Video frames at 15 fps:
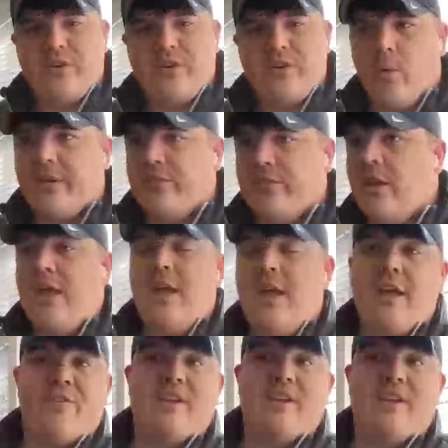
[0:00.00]
fifty points.
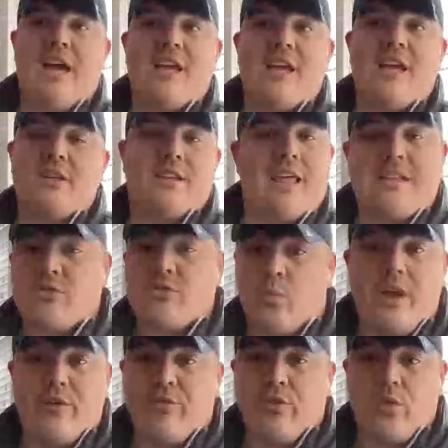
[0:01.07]
If he doesn't, that's
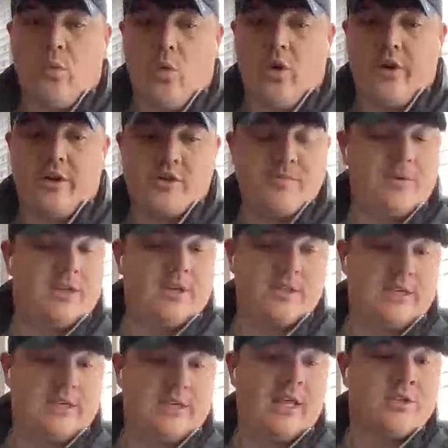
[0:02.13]
a win for the Warriors
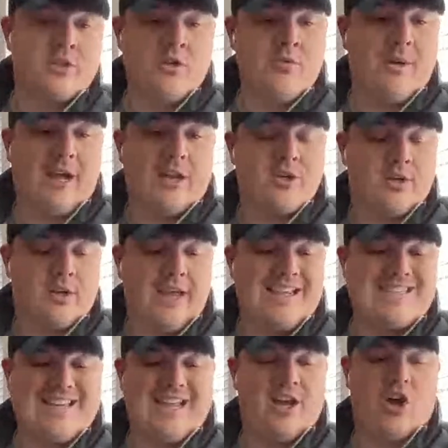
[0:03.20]
because, again, Zubac and
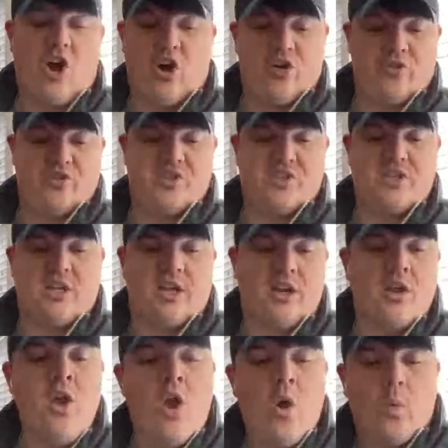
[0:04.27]
Isaiah
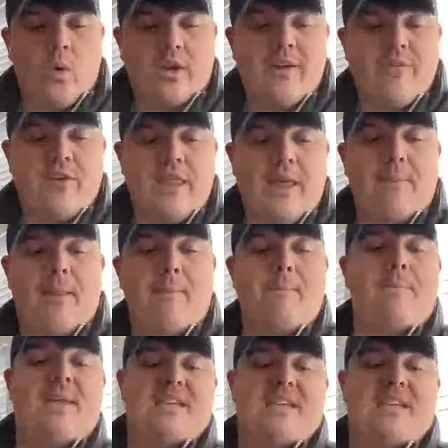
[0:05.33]
Hartenstein were giving them
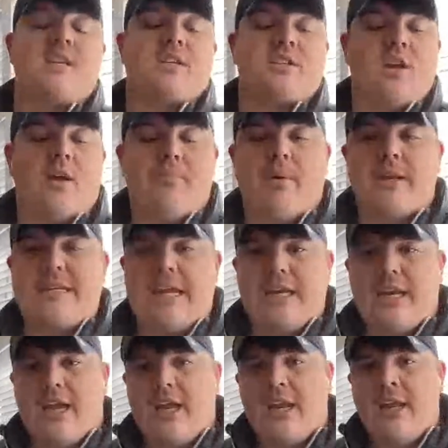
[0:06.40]
the business on
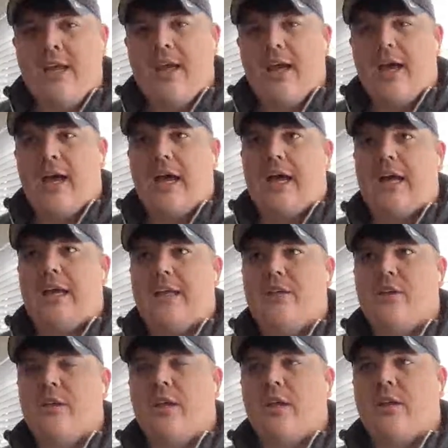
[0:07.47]
Monday night. Uh,
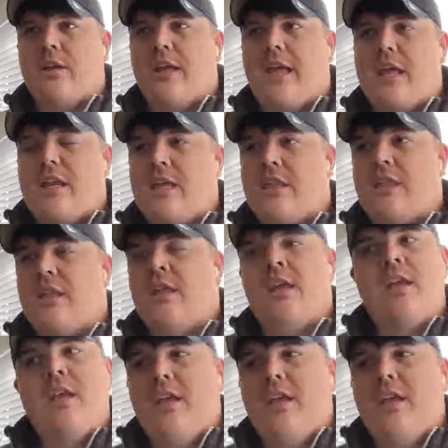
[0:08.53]
and any